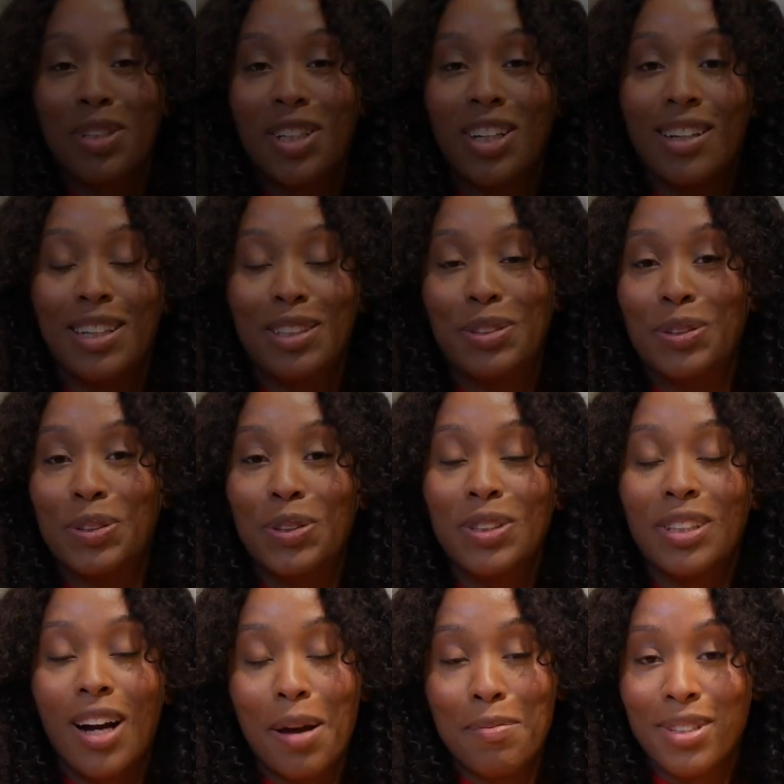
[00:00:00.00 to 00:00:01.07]
Shar. I'm a
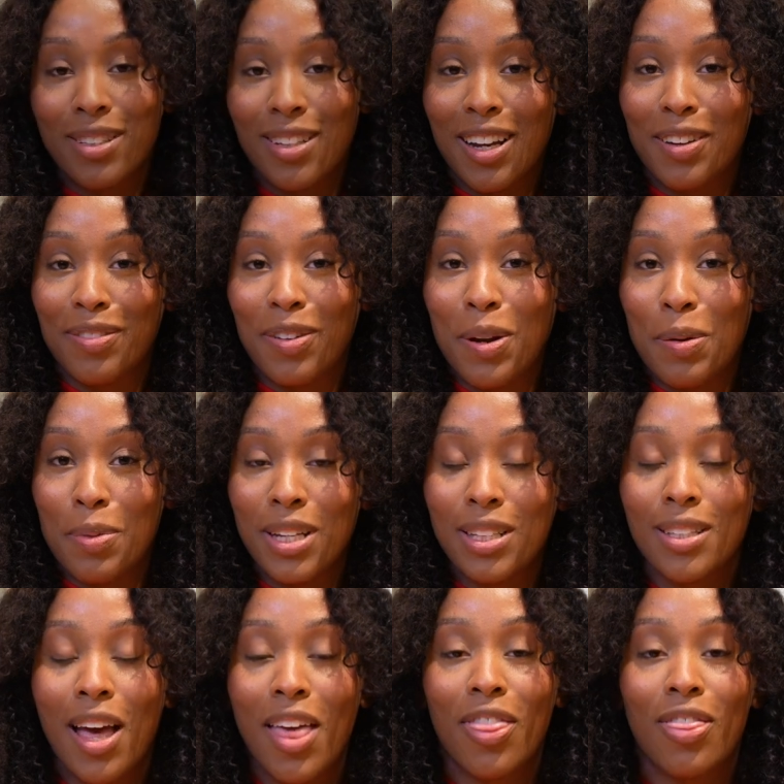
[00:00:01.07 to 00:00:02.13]

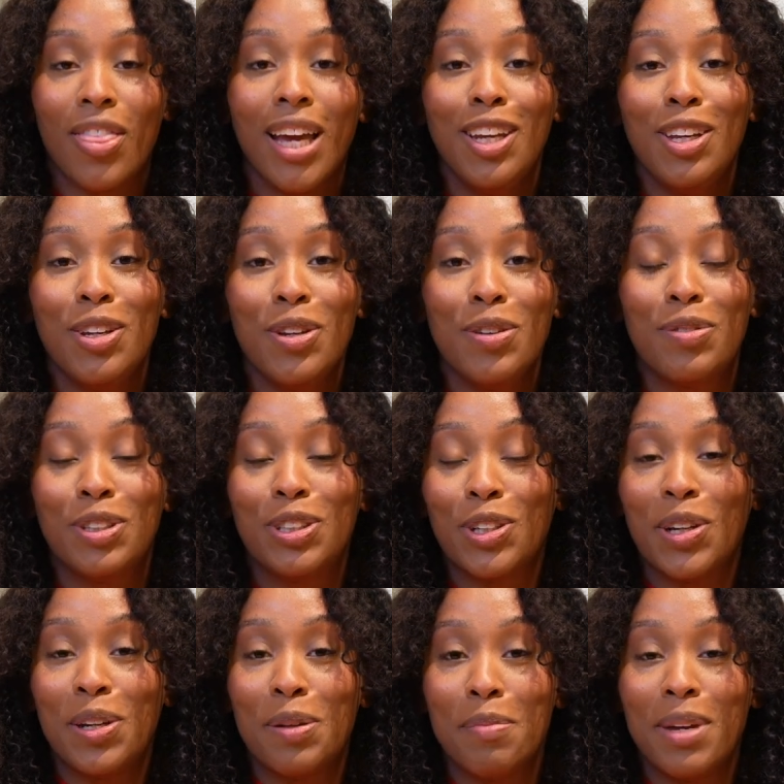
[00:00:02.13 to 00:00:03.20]
psychotherapist. Thank you for
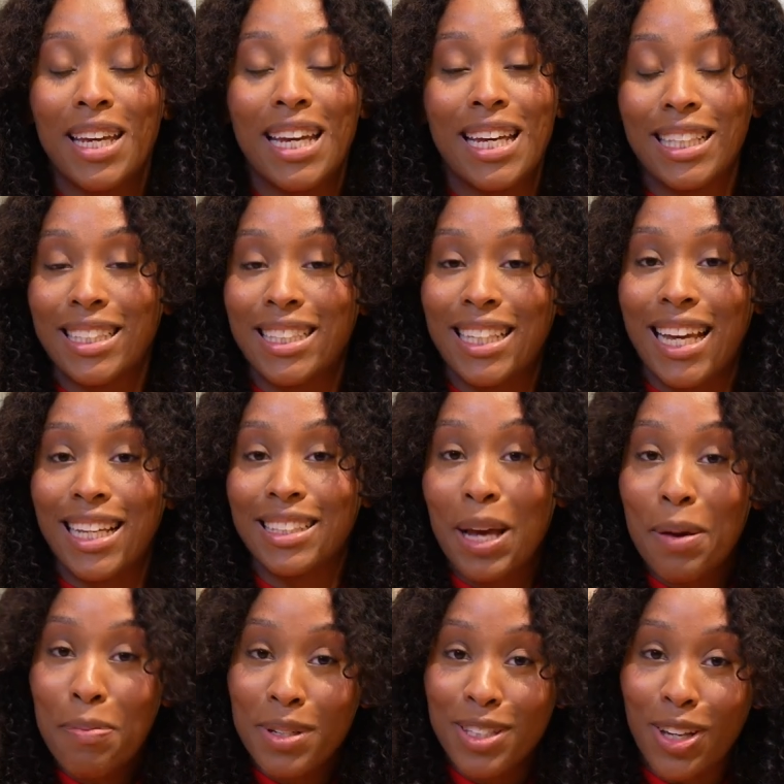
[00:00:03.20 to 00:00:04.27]
joining me in today's
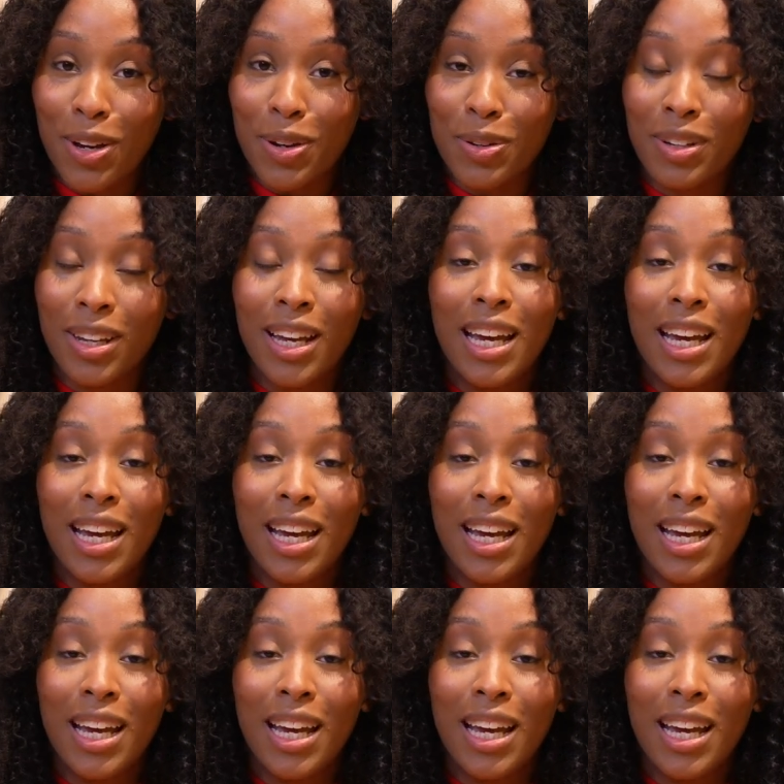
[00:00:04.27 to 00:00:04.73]
episode.